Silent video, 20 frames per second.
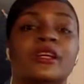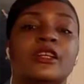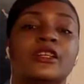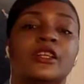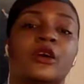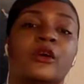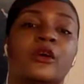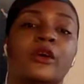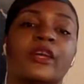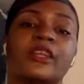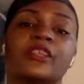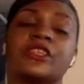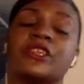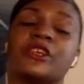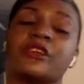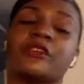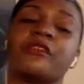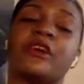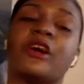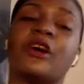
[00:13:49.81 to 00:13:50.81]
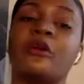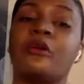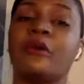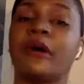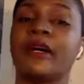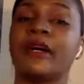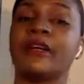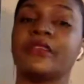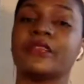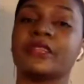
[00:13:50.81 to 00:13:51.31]
don't answer your phone
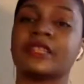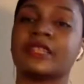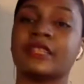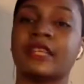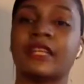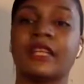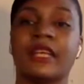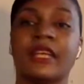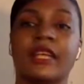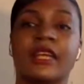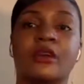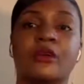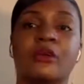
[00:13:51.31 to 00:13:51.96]
while you're studying,